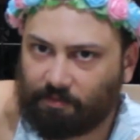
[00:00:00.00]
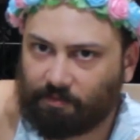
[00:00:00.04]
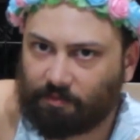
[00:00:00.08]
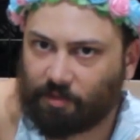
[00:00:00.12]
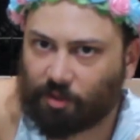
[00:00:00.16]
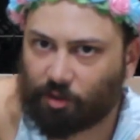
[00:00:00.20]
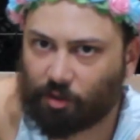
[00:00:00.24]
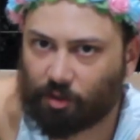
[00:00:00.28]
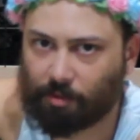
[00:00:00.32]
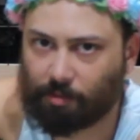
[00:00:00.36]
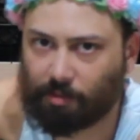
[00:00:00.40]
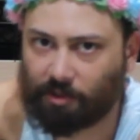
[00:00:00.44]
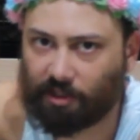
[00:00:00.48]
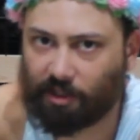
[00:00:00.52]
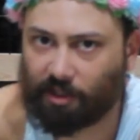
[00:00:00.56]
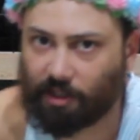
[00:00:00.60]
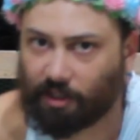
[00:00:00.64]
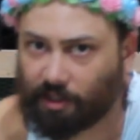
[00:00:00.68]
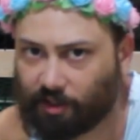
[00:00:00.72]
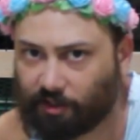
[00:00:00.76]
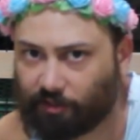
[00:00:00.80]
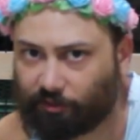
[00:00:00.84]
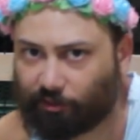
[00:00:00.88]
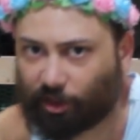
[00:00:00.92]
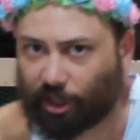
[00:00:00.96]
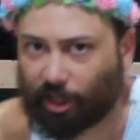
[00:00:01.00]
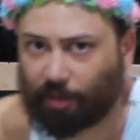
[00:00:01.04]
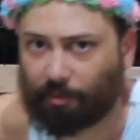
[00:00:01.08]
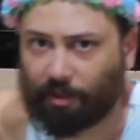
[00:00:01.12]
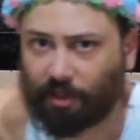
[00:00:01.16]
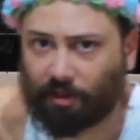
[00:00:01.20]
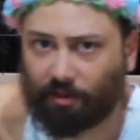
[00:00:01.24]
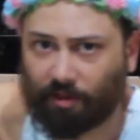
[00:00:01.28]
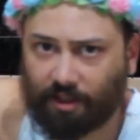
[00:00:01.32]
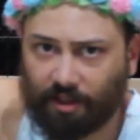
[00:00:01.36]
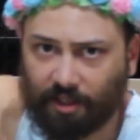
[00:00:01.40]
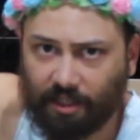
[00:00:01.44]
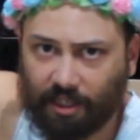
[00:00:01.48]
strip of framing
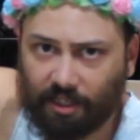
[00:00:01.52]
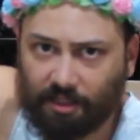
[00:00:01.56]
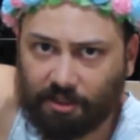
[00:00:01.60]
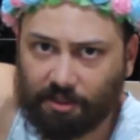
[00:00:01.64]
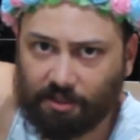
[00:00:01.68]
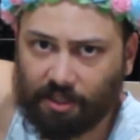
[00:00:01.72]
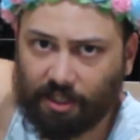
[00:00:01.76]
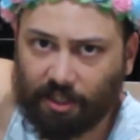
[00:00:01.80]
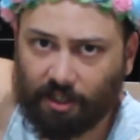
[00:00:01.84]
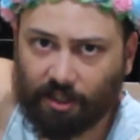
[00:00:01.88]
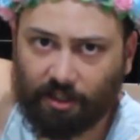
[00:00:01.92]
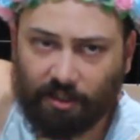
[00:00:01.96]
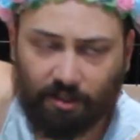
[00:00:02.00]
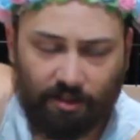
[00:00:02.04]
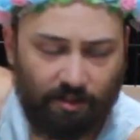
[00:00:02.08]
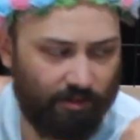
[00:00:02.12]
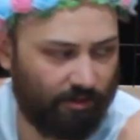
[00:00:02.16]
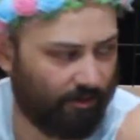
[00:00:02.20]
around the edges here.